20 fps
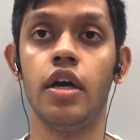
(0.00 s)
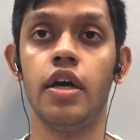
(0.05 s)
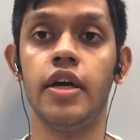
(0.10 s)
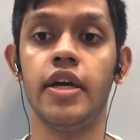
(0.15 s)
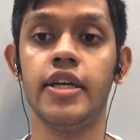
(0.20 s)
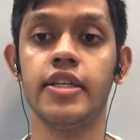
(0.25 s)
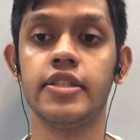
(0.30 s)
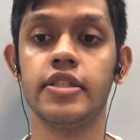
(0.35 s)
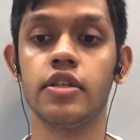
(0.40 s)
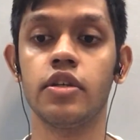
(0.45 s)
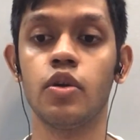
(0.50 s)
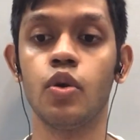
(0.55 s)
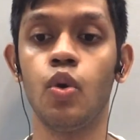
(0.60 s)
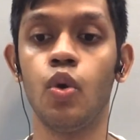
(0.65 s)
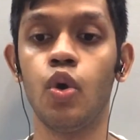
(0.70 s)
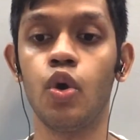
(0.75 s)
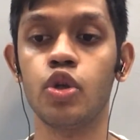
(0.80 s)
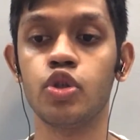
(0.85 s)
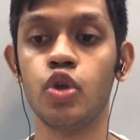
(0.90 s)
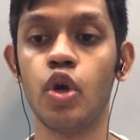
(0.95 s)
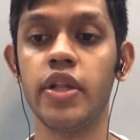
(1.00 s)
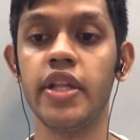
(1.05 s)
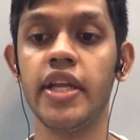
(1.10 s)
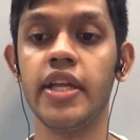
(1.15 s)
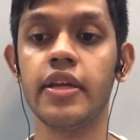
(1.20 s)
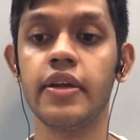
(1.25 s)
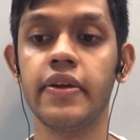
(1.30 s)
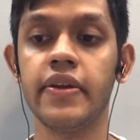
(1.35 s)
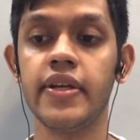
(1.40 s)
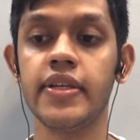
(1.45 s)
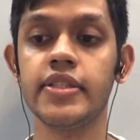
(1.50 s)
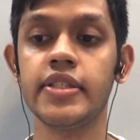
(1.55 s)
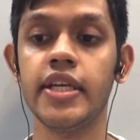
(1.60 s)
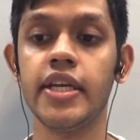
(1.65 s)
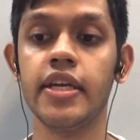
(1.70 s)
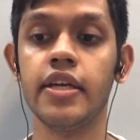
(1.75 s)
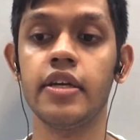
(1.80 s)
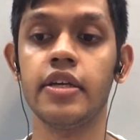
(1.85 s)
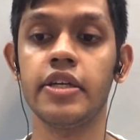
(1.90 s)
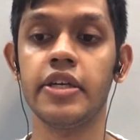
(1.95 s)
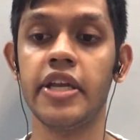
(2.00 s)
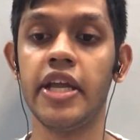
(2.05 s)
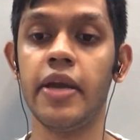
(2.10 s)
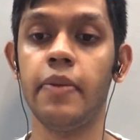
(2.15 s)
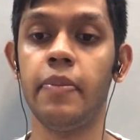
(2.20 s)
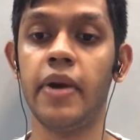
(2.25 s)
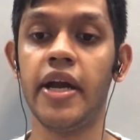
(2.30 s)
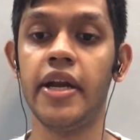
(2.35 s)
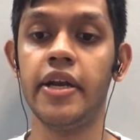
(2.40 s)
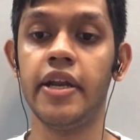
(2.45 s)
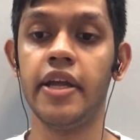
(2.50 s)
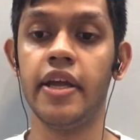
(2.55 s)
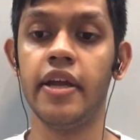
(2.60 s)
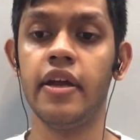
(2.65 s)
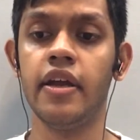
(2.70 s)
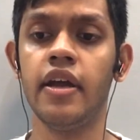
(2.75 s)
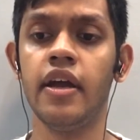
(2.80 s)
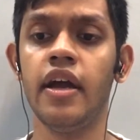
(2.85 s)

it goes on increasing day by day,